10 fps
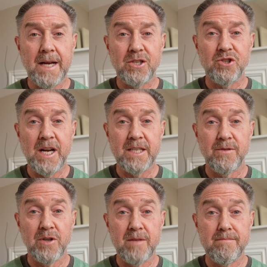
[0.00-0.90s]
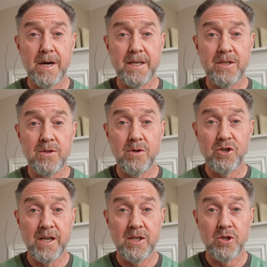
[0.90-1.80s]
that transferring money to
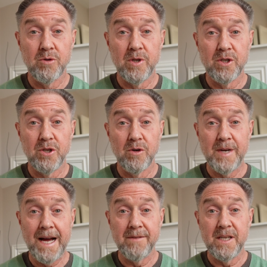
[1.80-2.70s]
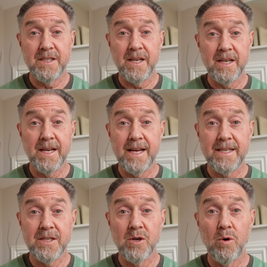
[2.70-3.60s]
Trading 212 and having it sitting there
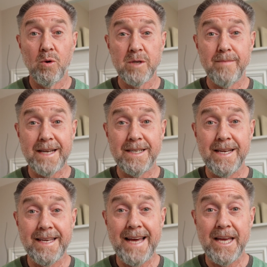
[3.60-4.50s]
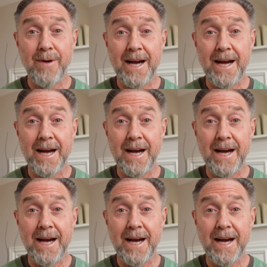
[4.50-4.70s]
does not automatically get you